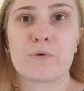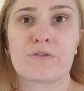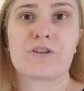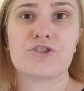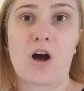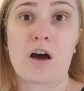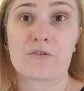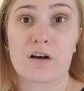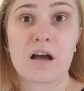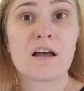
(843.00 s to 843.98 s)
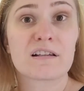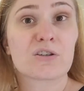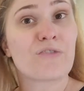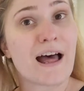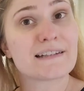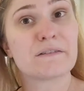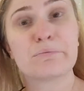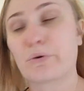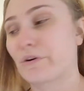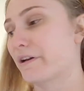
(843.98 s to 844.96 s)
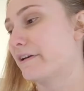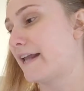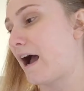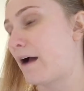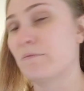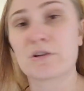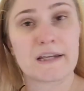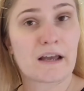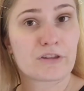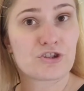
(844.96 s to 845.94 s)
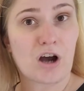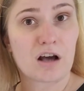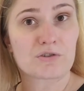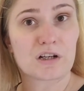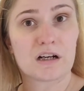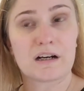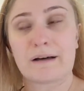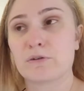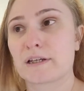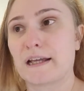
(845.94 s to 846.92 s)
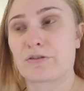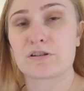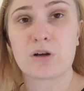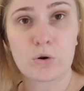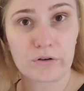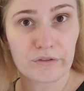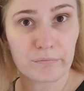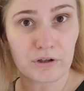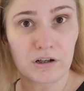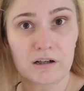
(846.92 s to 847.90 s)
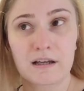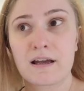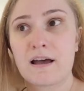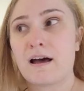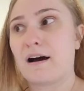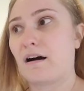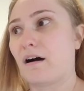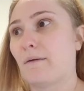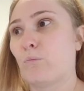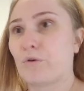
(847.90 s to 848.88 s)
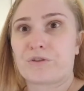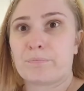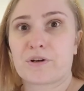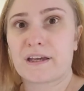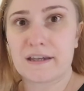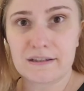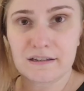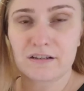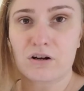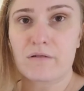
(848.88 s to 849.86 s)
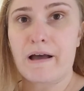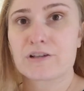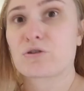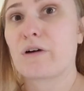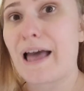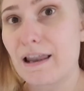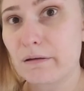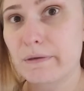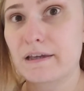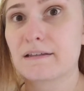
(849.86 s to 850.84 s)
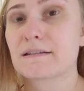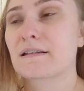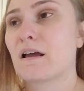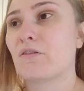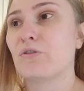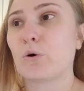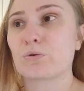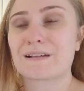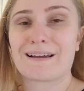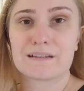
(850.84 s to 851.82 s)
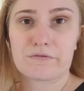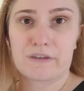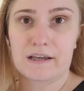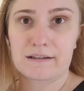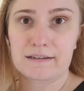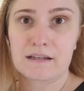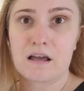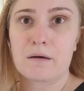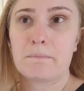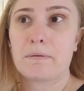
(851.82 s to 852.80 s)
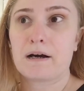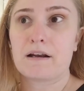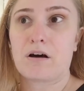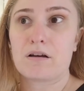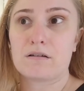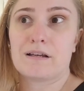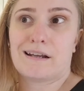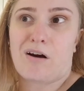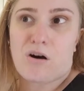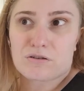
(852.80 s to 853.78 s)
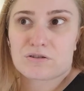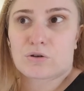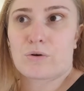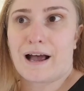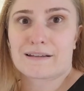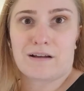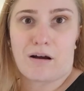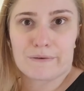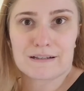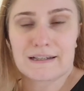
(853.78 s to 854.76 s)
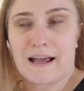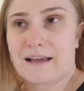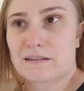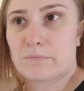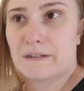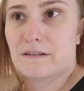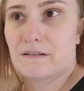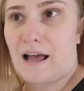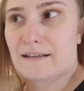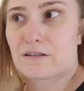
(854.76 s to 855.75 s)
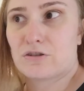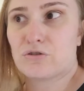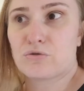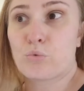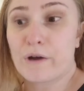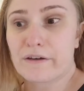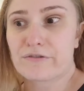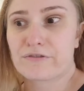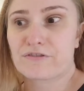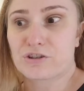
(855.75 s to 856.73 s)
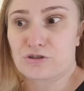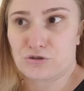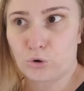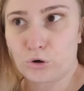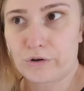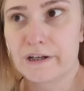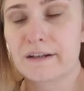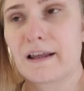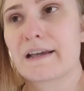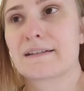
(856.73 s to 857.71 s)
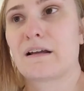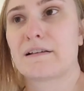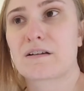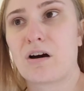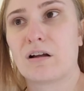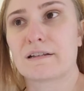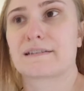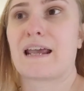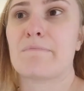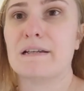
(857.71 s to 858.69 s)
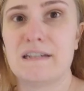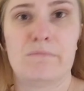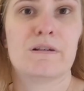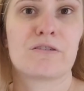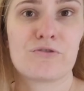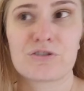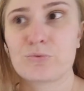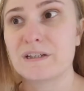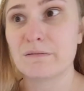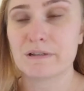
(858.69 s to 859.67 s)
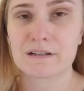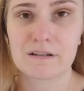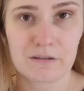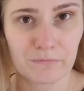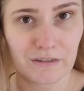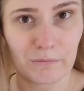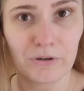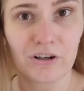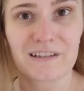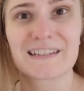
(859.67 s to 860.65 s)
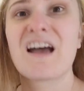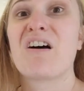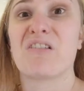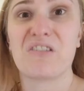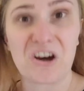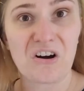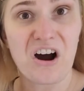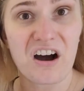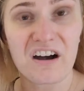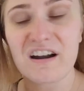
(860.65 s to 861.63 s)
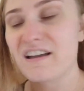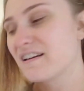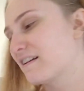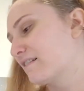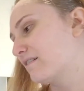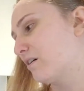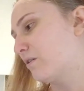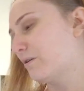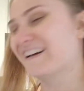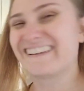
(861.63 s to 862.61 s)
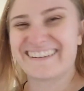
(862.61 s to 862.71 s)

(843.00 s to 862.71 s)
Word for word: with the genre. So that's important. Yeah, I'm looking at the genre. I'm looking at the tone of the book, what the book is there a magical element, those kinds of things. But it also has to do with the story. Like, it's not as called Escaping Demons if there's no demons in the books. There are. So